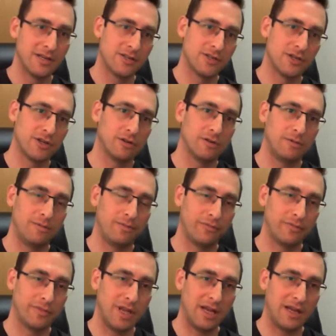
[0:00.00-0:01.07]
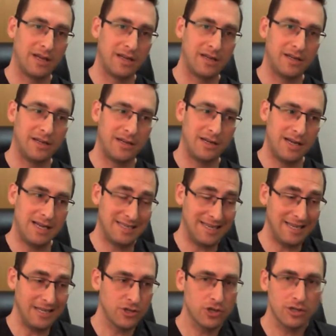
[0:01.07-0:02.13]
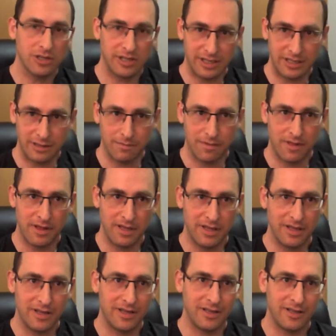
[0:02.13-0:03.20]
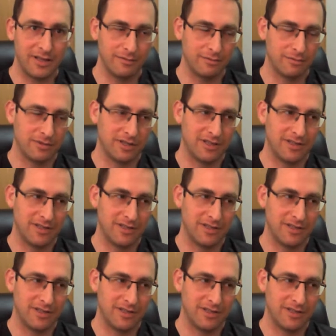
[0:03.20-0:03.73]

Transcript: So essentially, the